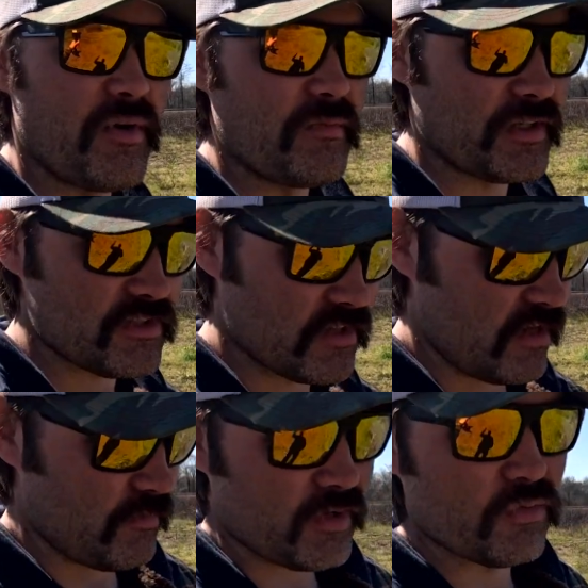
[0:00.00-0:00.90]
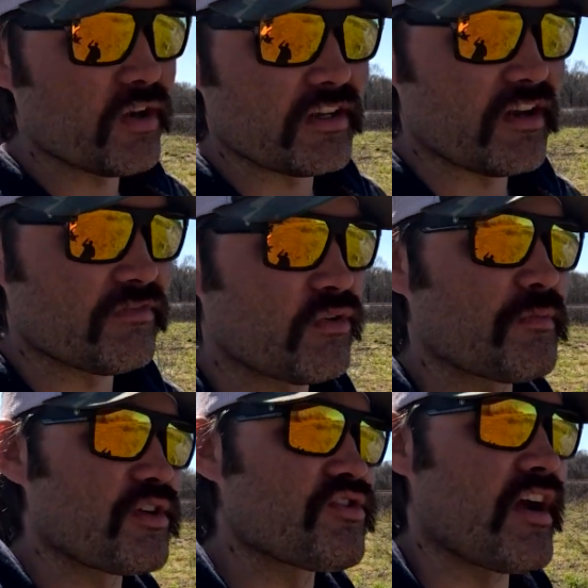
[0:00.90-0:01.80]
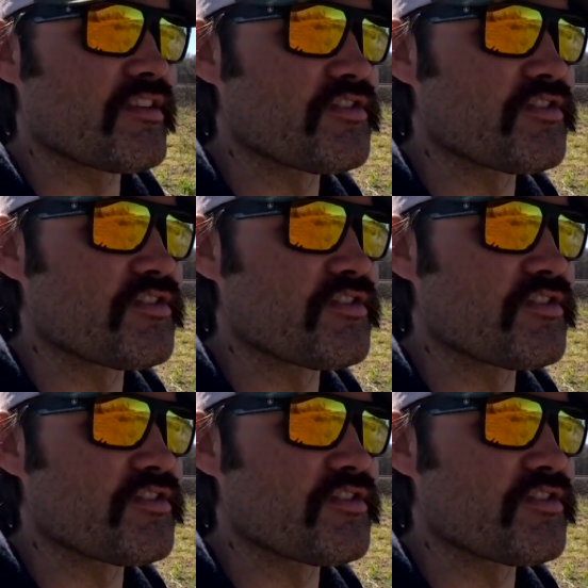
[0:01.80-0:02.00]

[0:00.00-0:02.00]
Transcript: of pumpkins in there, but it wasn't enough for me to try to